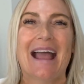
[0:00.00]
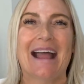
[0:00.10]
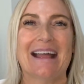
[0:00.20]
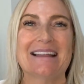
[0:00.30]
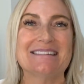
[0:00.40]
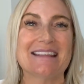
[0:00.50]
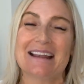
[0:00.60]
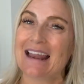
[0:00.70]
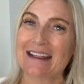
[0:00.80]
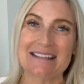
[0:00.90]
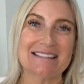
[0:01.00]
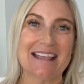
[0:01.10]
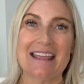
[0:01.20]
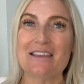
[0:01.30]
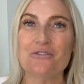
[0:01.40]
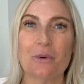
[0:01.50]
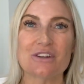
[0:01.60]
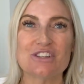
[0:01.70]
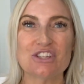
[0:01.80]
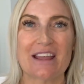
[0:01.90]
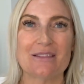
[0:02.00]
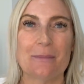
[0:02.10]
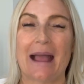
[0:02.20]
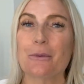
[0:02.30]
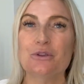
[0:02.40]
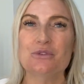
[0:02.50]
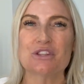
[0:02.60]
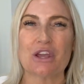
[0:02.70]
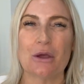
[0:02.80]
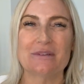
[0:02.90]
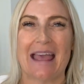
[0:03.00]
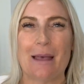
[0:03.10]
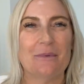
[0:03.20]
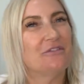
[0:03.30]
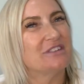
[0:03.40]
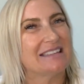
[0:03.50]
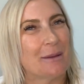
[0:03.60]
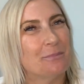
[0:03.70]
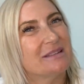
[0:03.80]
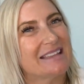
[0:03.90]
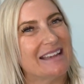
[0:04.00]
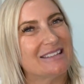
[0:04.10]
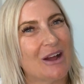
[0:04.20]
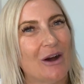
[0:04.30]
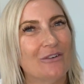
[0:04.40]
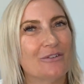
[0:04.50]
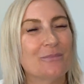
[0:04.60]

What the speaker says: And like I say, if you want to check them out, use the code Emma for 10% off.